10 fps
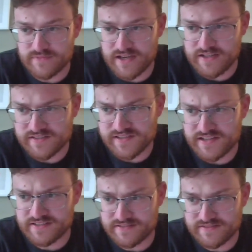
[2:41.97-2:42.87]
Idols,
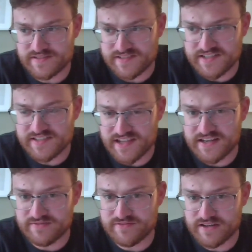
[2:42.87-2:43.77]
and since
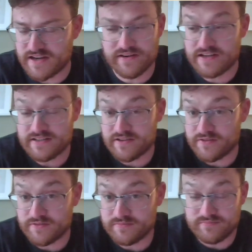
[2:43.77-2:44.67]
then I didn't
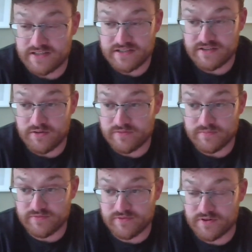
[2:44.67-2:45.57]
know of
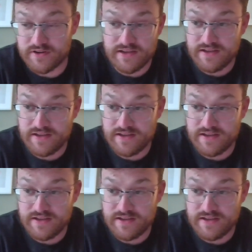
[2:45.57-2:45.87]
them before.